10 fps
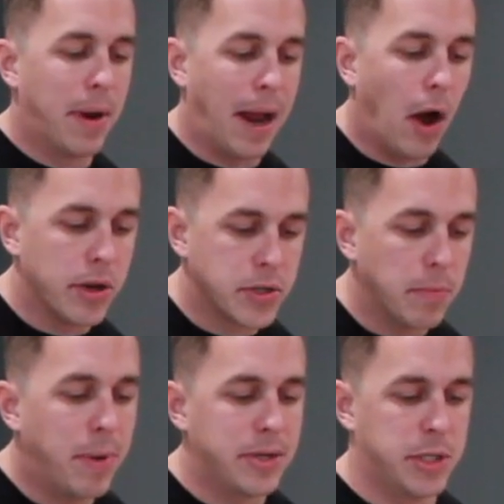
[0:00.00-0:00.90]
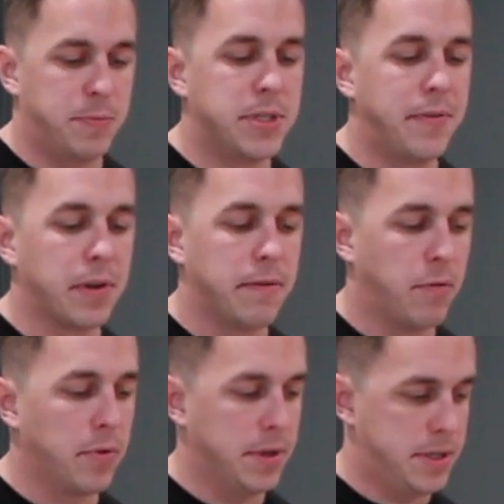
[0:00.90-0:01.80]
but I also budget specifically
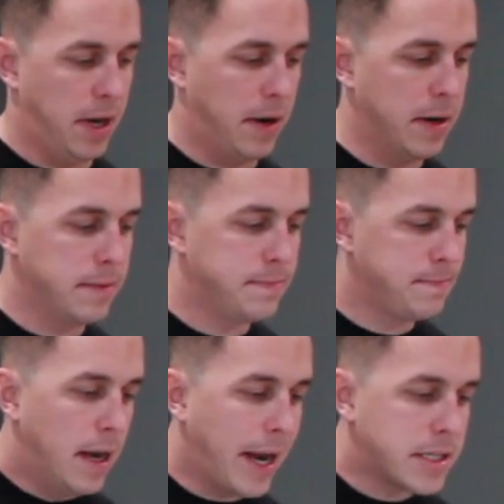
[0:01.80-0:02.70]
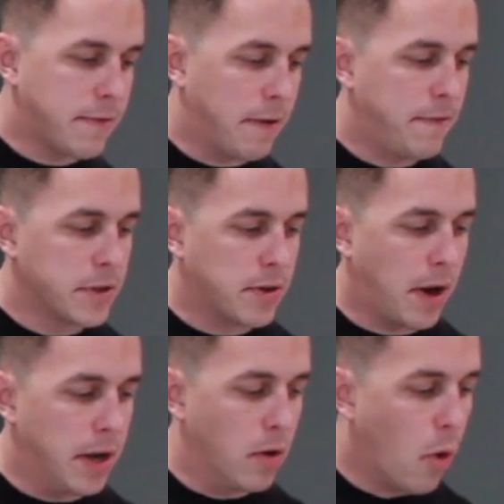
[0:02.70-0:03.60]
for this area. Next, if I filter
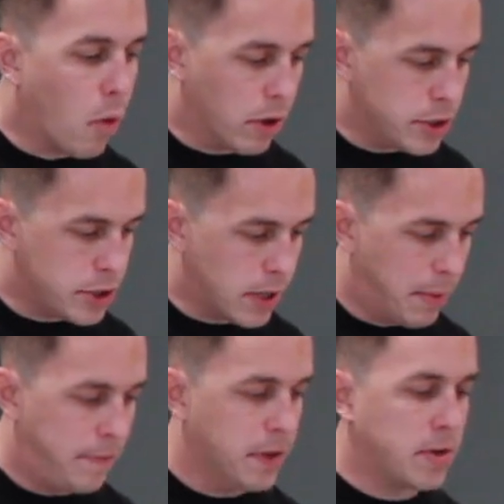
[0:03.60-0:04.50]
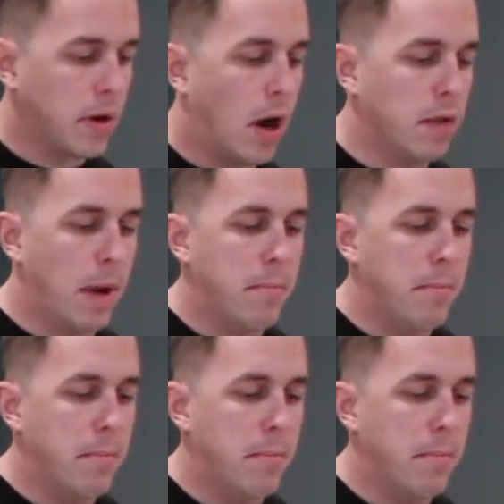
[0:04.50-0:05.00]
out in orange, I'm going to filter out all